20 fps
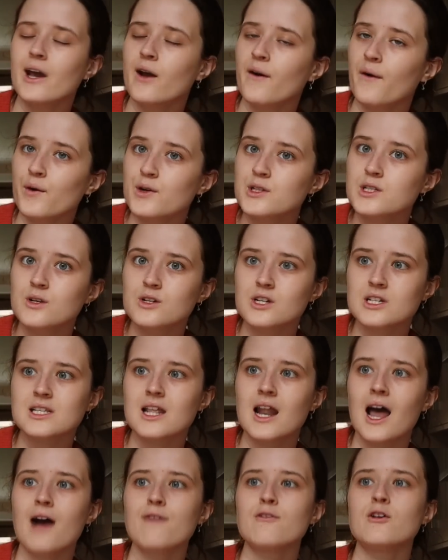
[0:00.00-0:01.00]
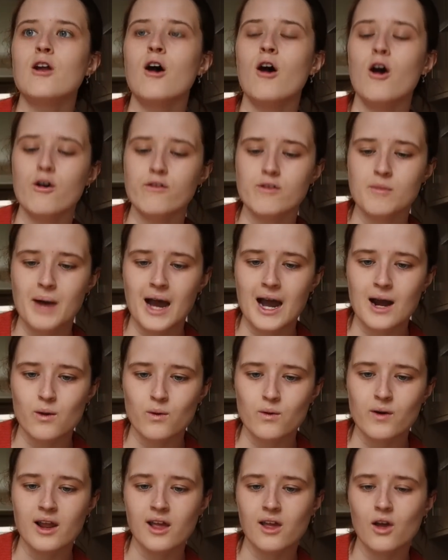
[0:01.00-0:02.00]
it also doesn't have an
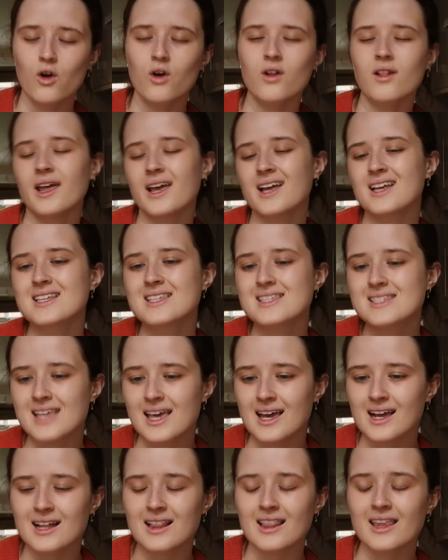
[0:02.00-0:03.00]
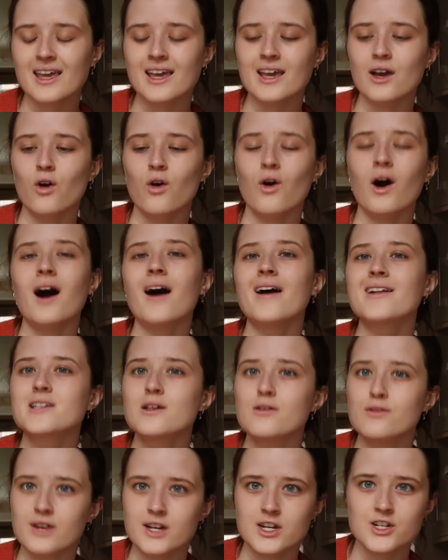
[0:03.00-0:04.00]
overpowering or like sickly or
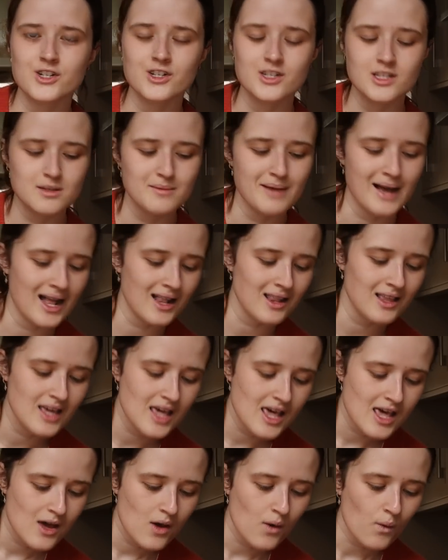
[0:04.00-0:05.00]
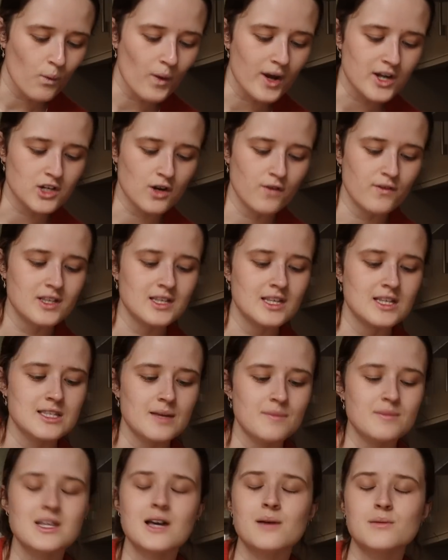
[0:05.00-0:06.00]
artificial smell which obviously
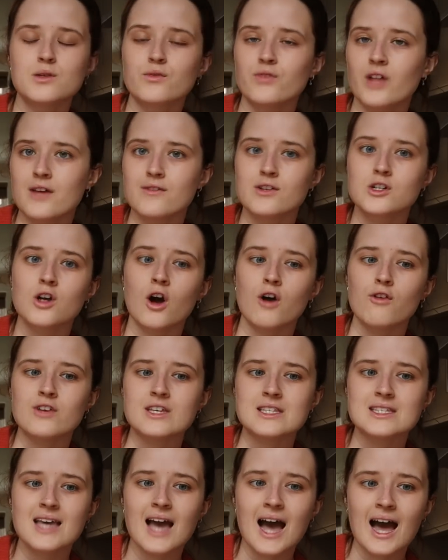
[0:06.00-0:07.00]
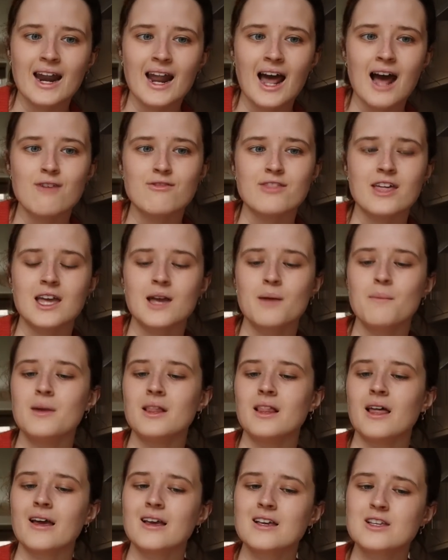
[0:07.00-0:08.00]
sometimes flavored coffees can have they can be
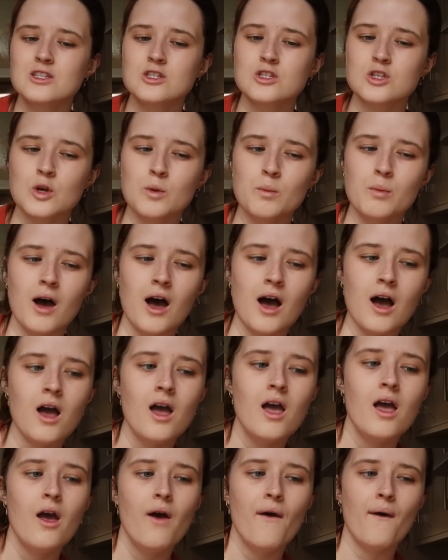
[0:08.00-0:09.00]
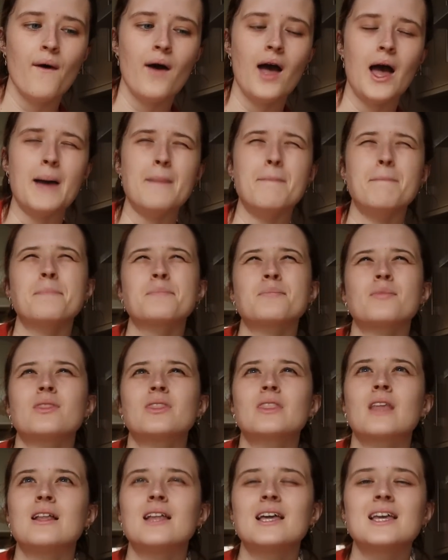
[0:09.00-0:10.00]
like super um
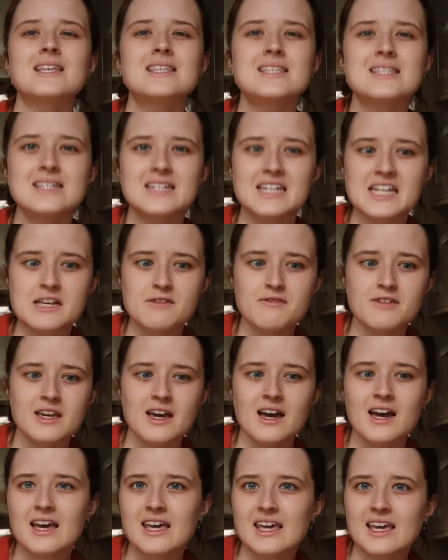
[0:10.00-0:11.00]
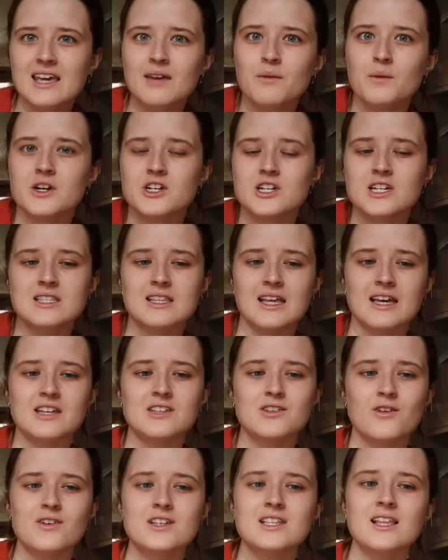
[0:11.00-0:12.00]
like stevia e, which is
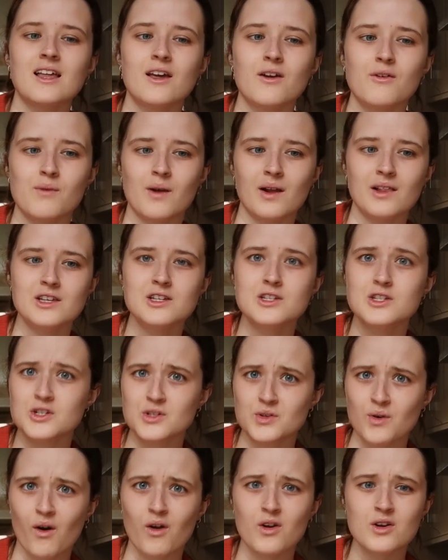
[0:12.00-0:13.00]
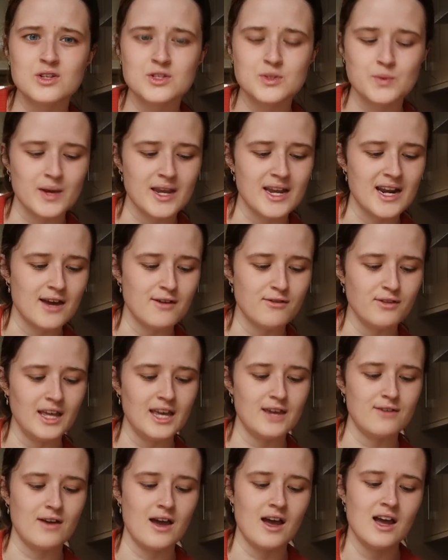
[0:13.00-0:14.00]
like obviously like a really strong sweetener
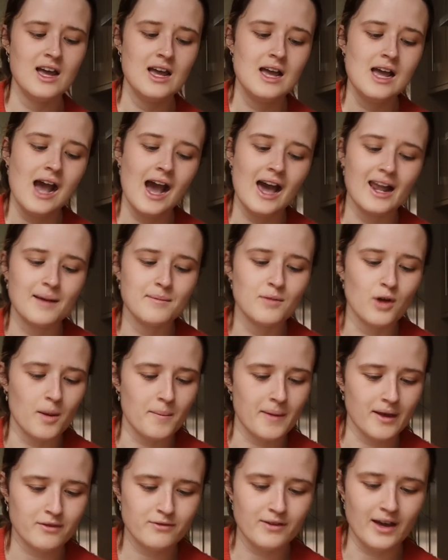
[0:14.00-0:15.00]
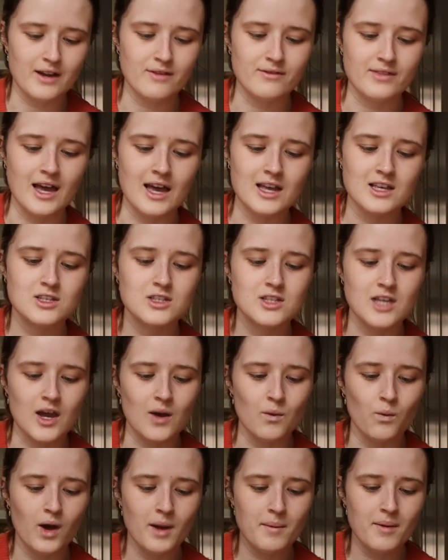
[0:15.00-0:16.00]
flavour and I'm not a big fan of that
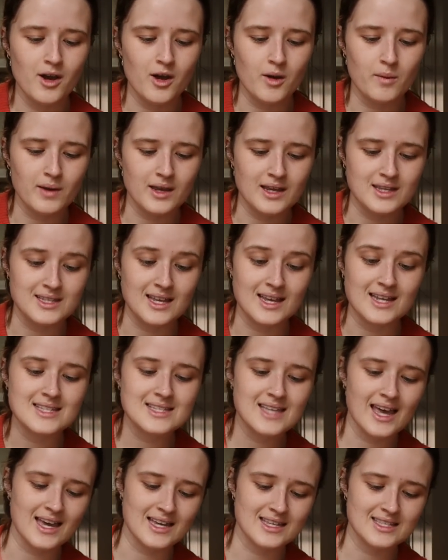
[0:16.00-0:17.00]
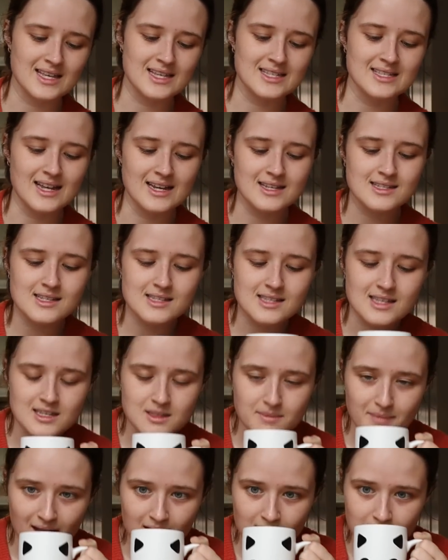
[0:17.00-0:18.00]
so what I'm hoping is that it tastes as nice as it
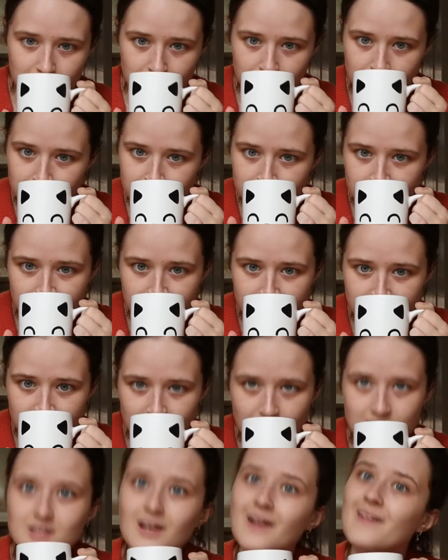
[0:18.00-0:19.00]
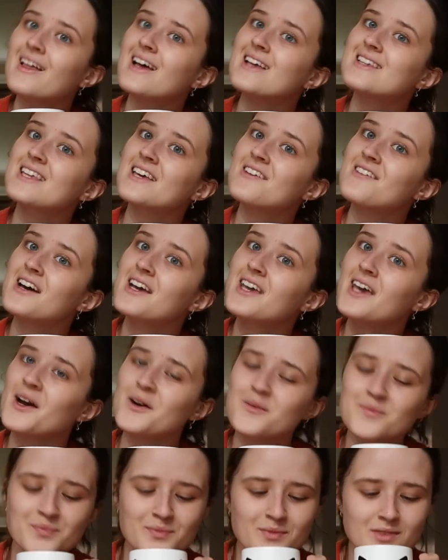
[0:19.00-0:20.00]
smells so let's give it a
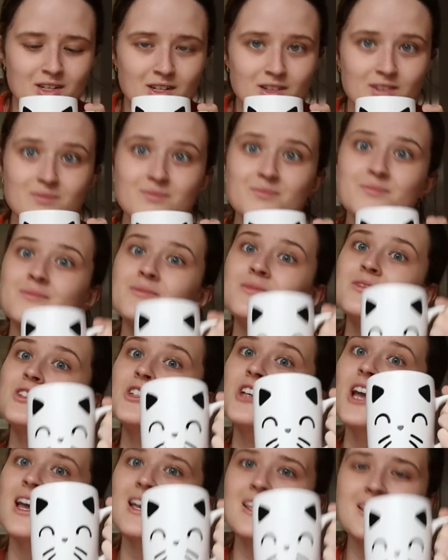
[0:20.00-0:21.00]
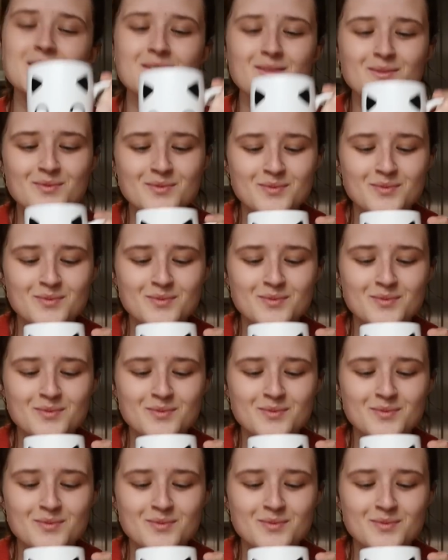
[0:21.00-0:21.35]
go. Cheers.